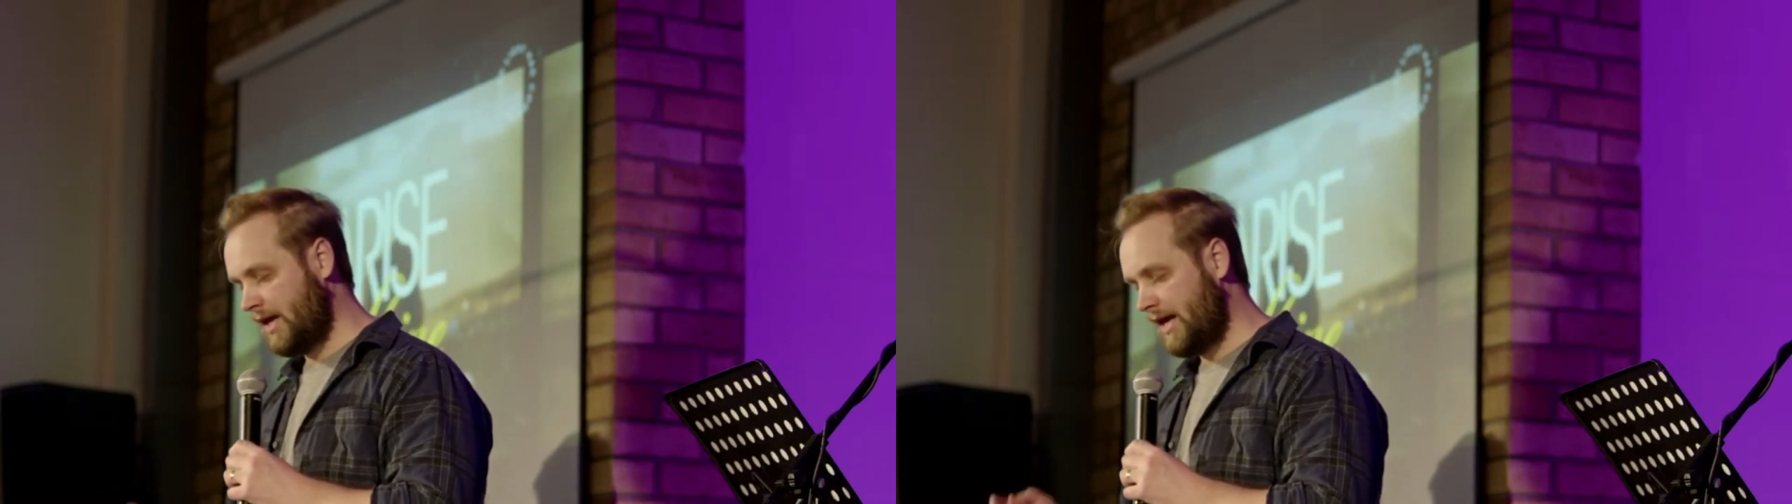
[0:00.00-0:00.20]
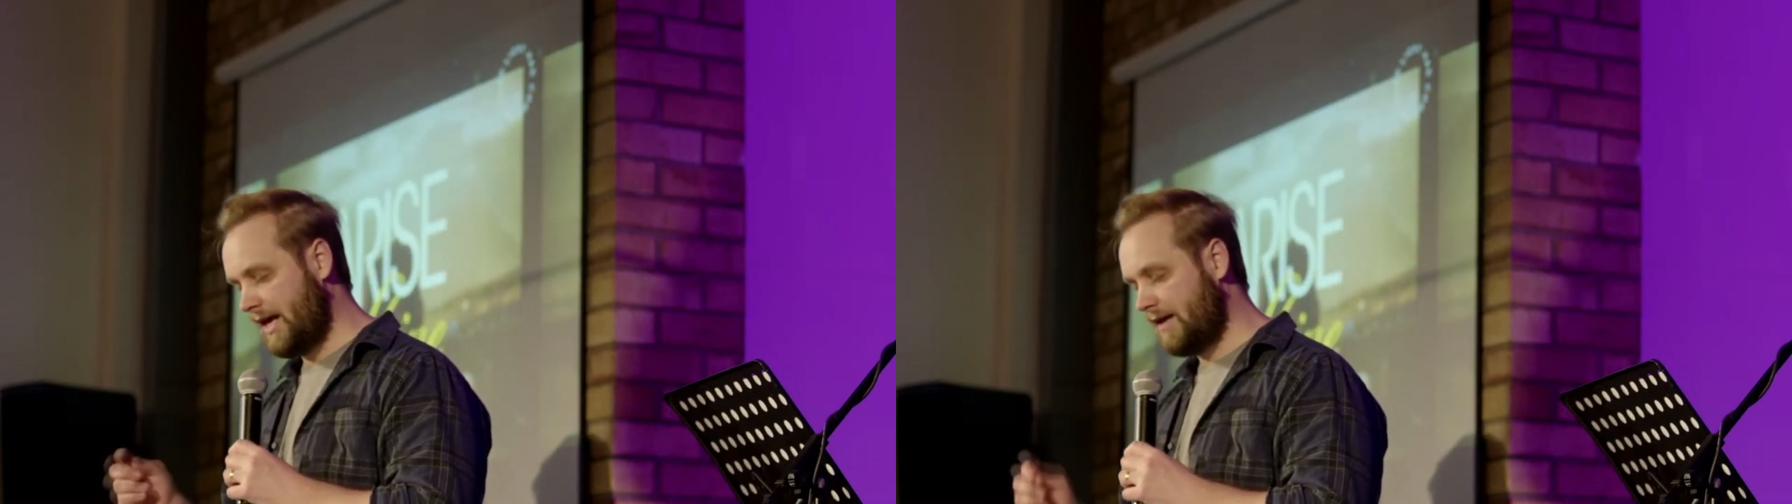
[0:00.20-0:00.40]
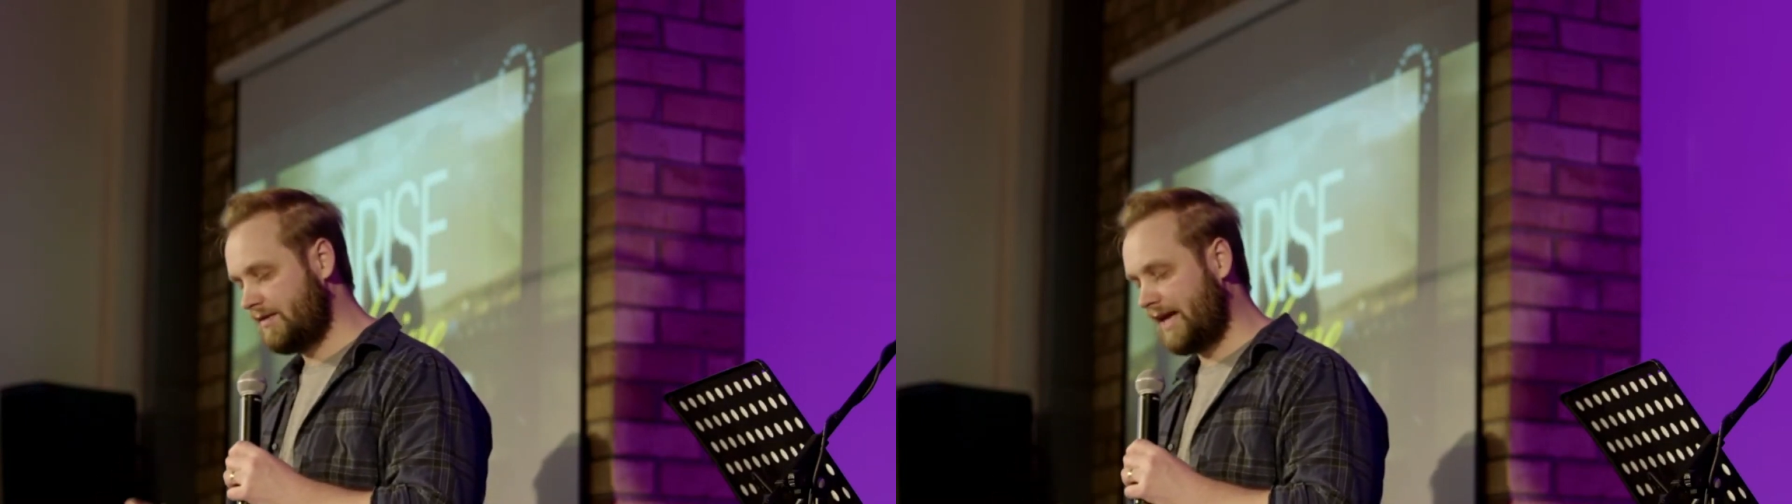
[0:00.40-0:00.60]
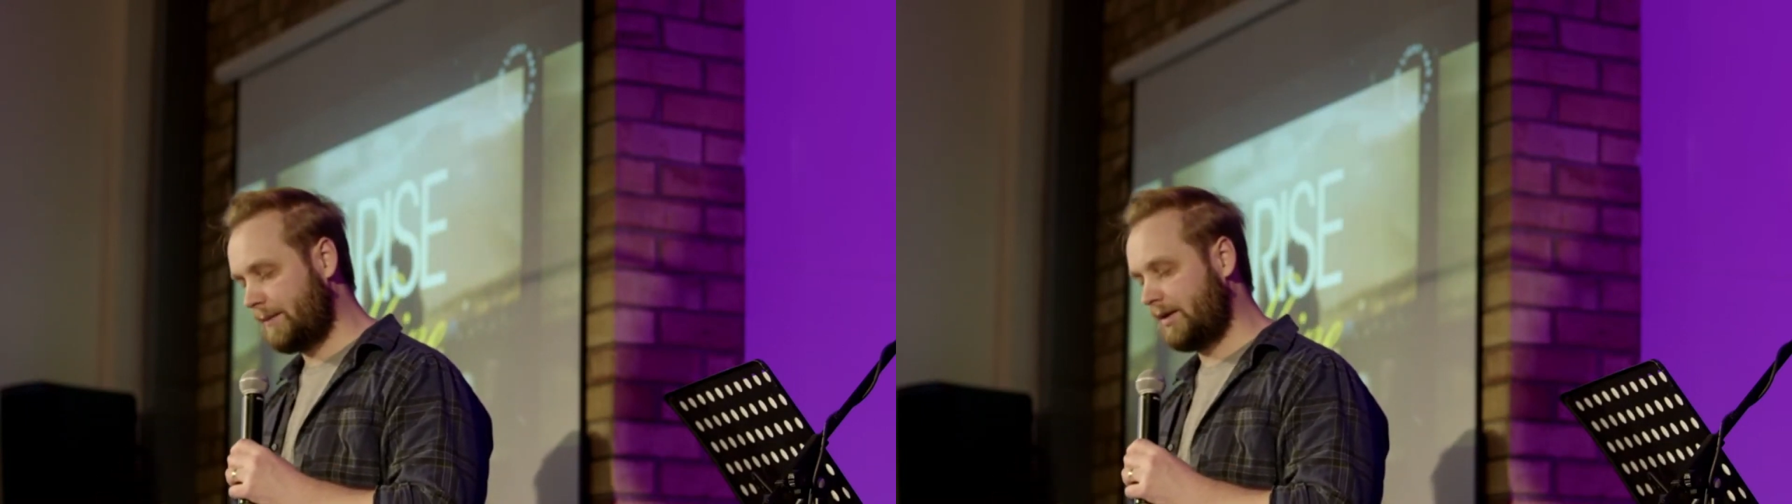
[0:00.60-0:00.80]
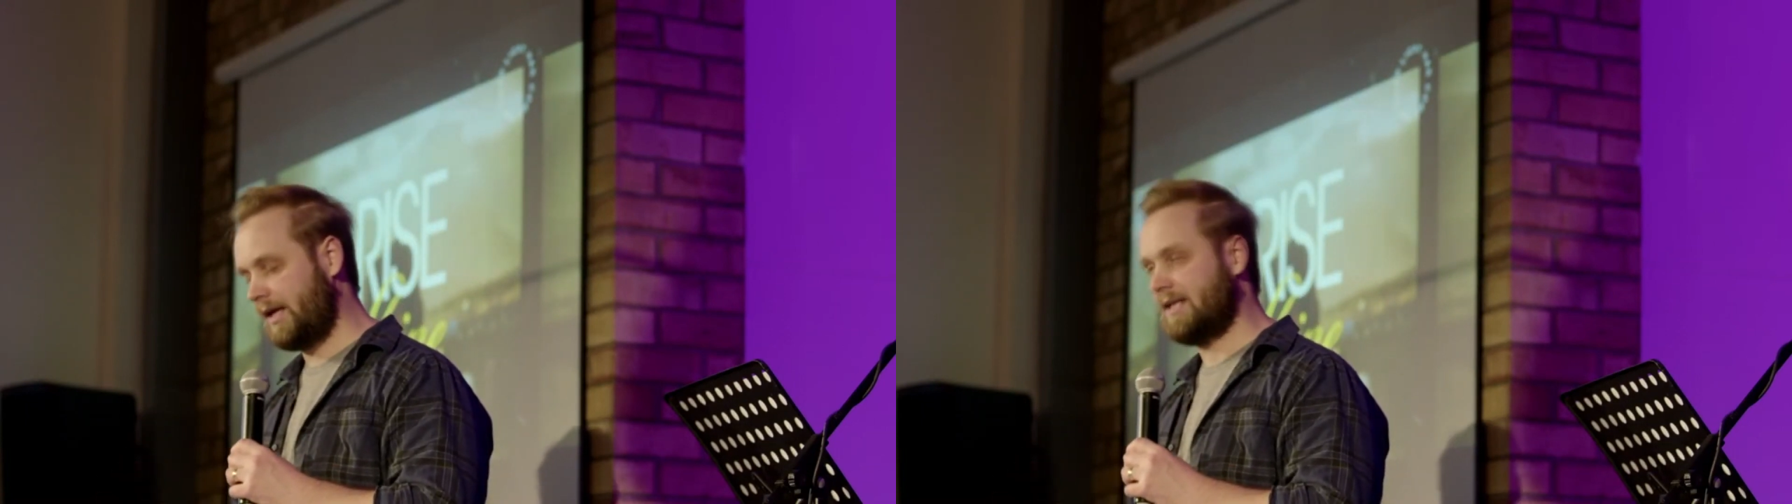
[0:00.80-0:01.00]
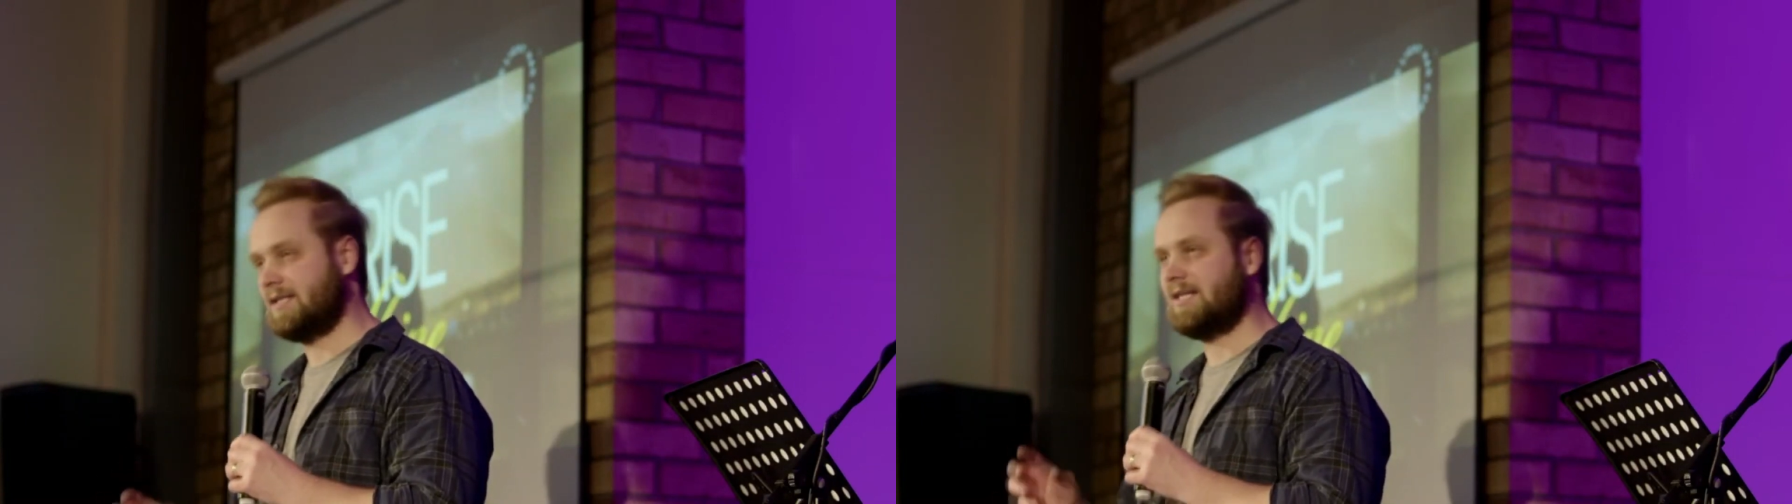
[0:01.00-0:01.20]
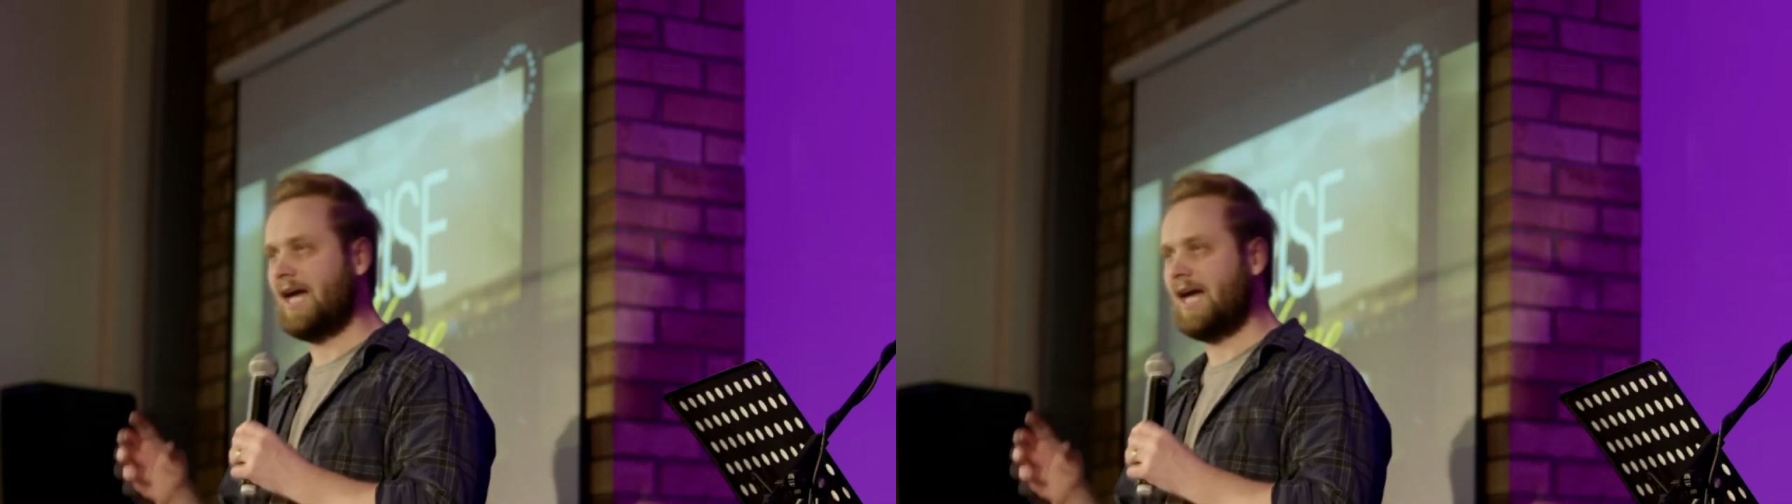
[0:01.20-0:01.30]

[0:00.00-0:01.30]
In that place,